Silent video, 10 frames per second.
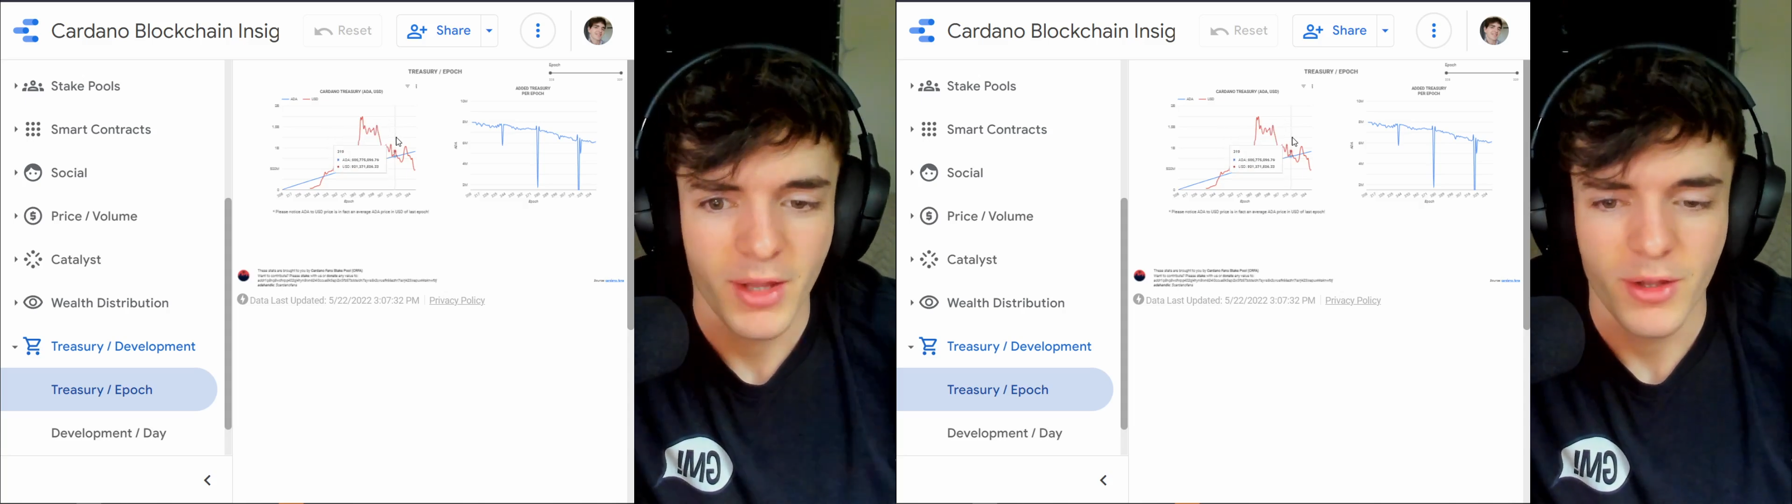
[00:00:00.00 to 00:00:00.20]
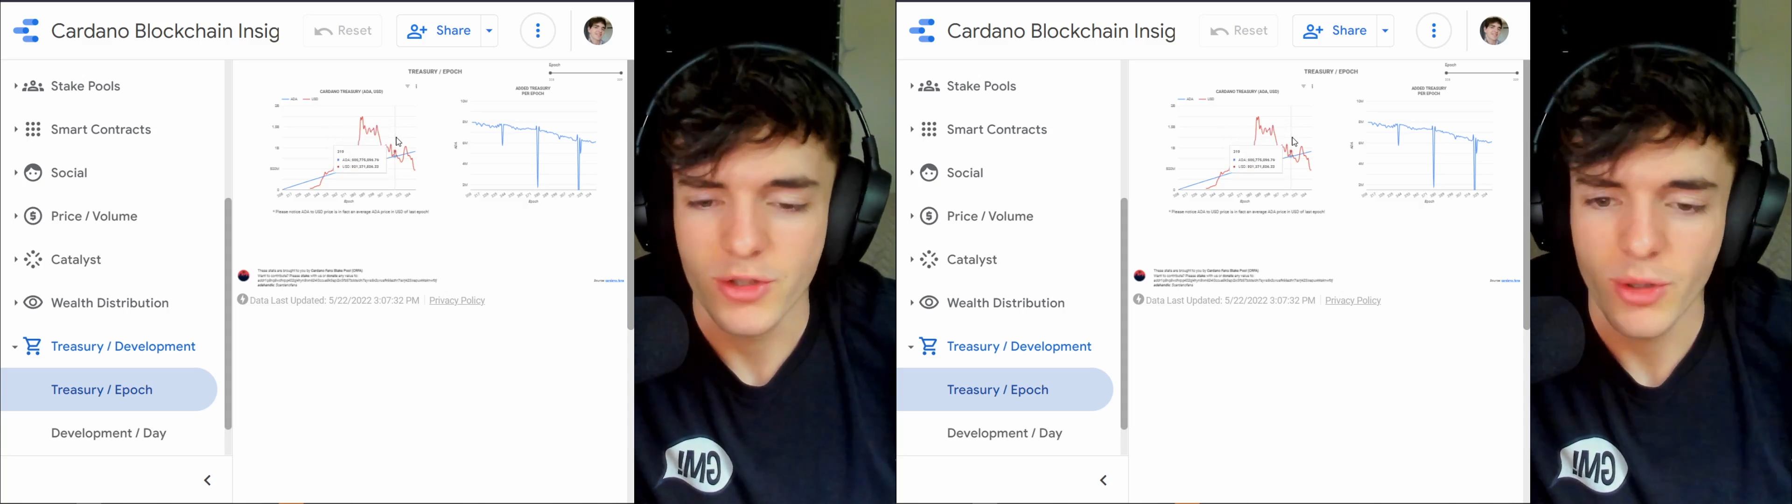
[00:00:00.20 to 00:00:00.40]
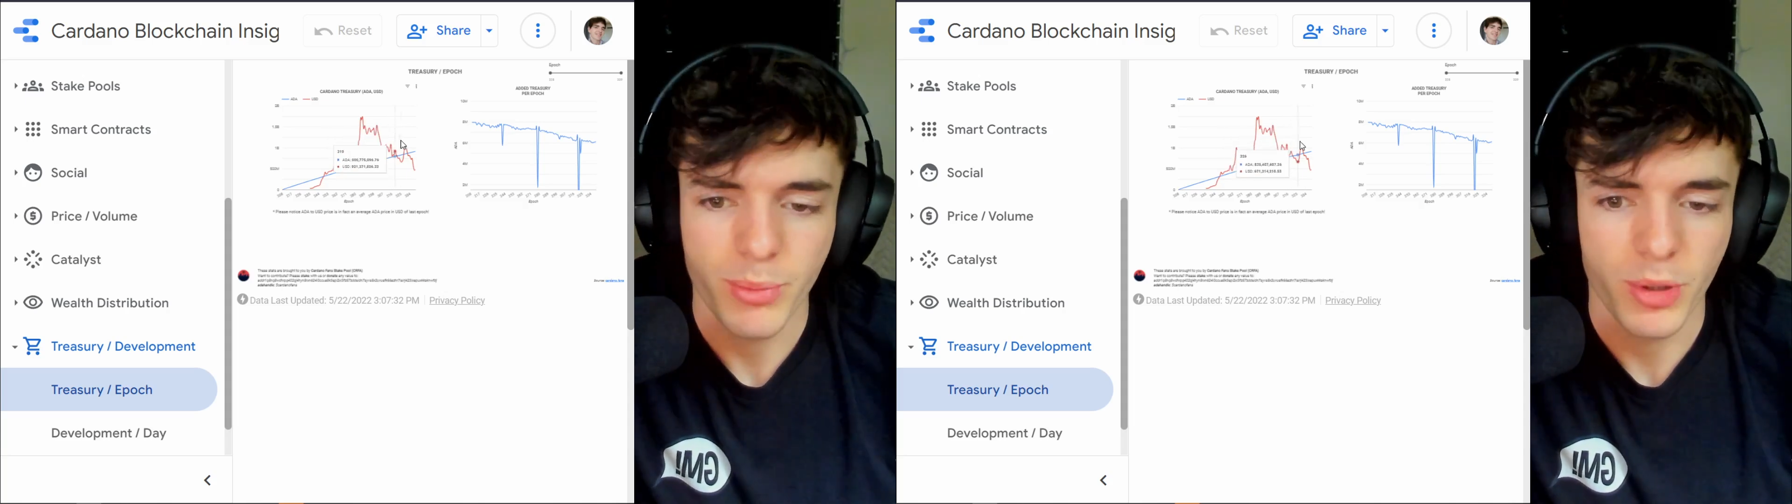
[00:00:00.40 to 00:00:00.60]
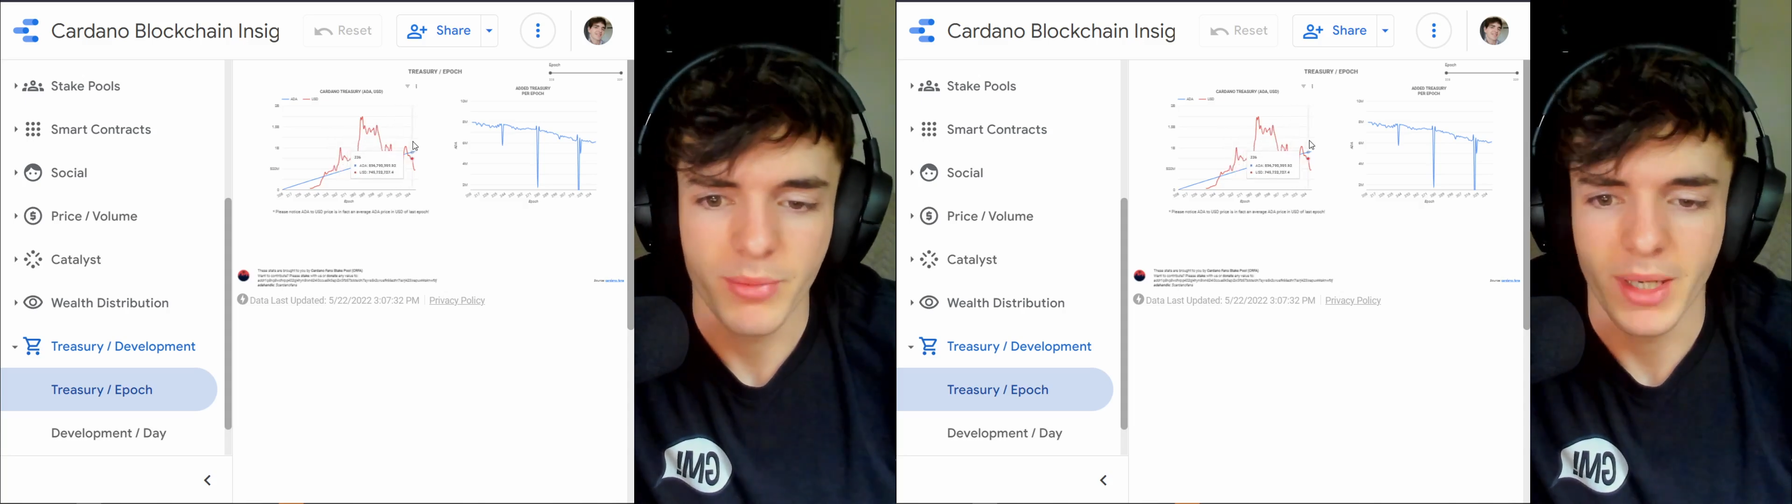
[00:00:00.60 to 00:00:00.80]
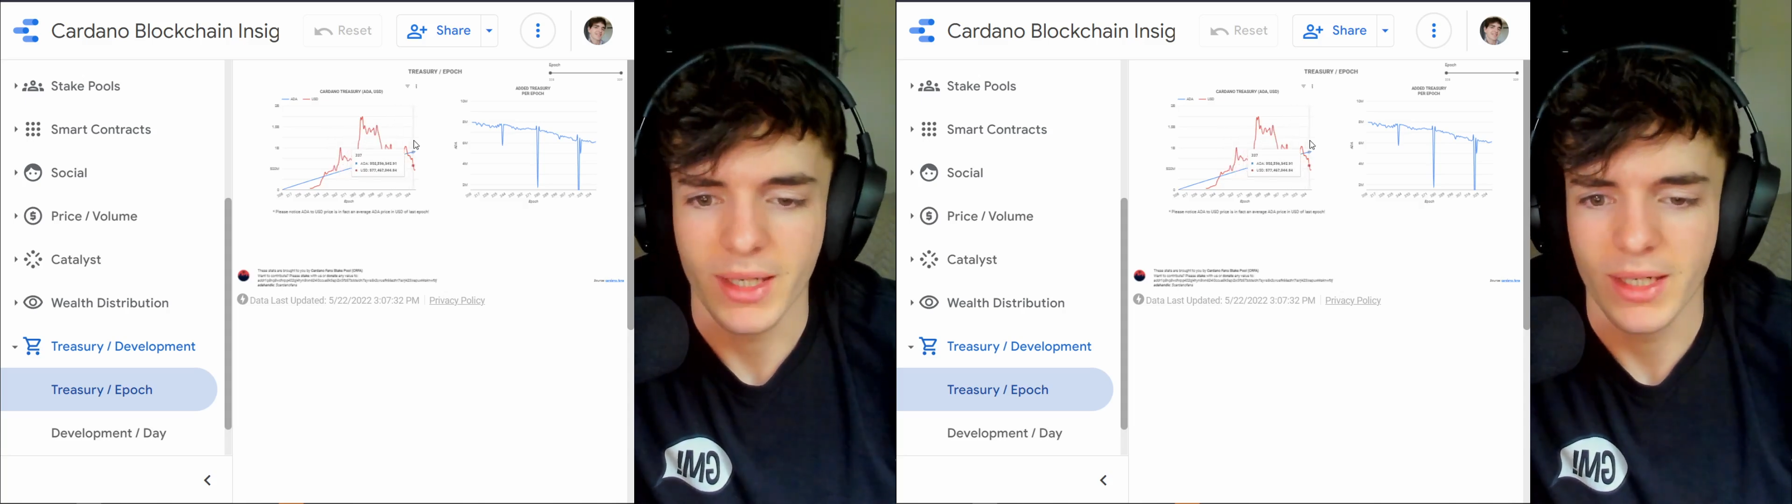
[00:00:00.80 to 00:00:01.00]
There's no burn
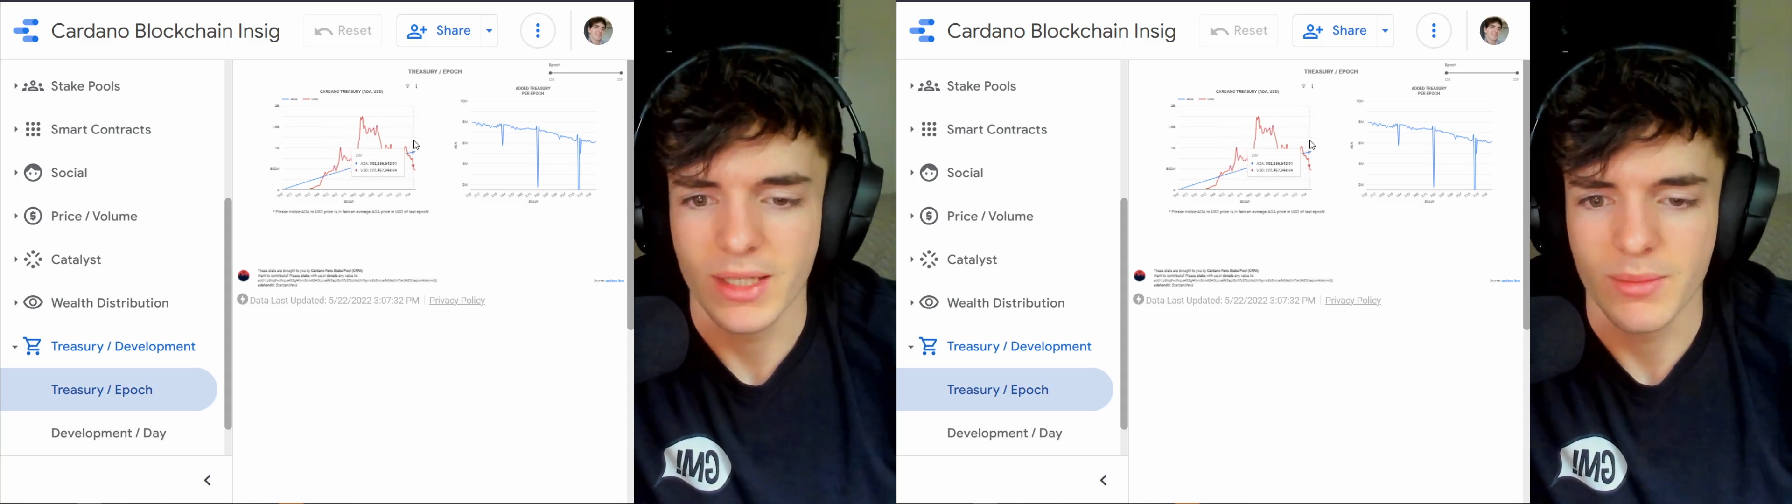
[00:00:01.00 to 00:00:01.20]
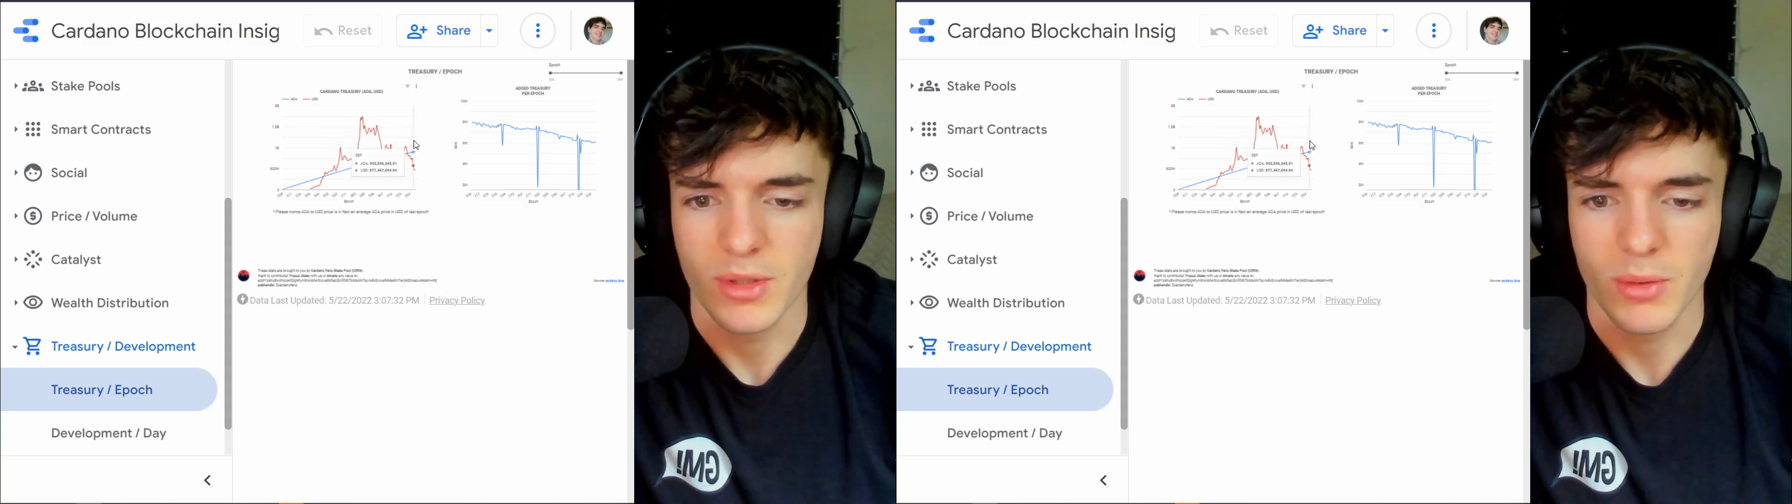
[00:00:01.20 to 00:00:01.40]
mechanisms.